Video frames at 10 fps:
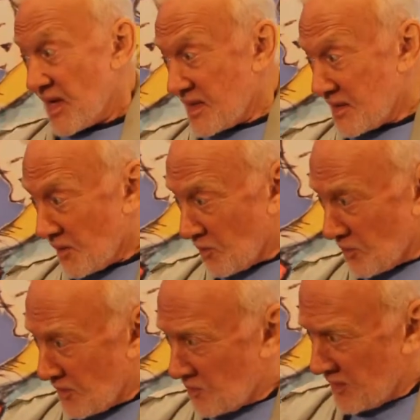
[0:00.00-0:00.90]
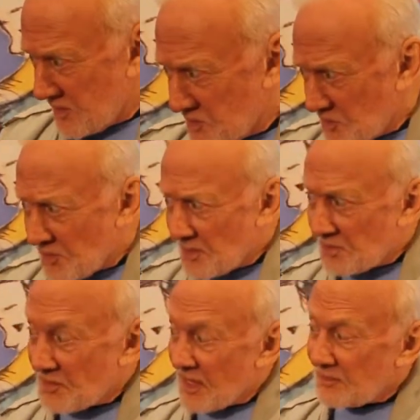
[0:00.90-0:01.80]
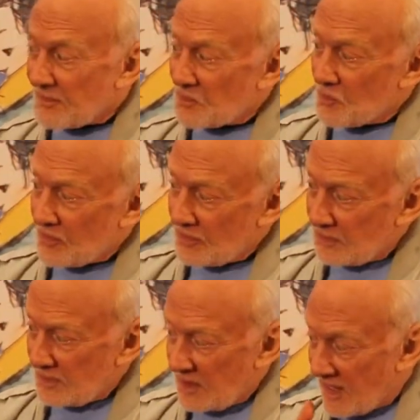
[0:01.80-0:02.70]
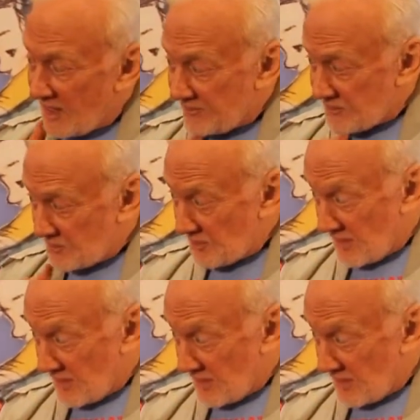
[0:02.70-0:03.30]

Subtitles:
You know, when we toured around the world after we